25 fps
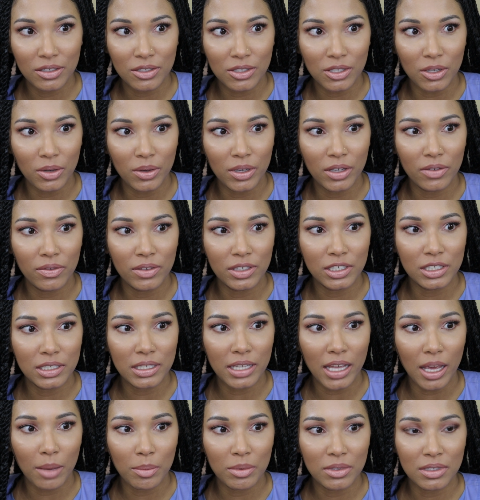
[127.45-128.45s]
so if it
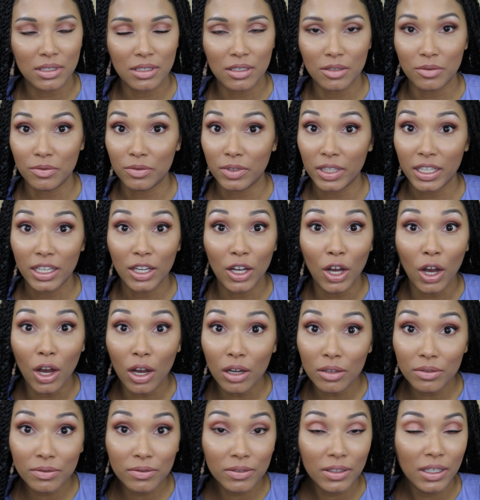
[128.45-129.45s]
just happens to flake
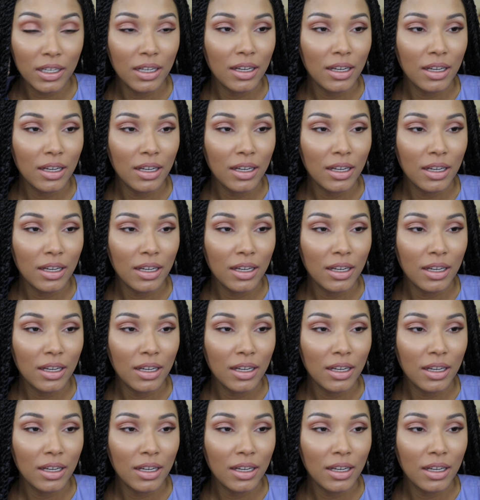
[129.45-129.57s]
off,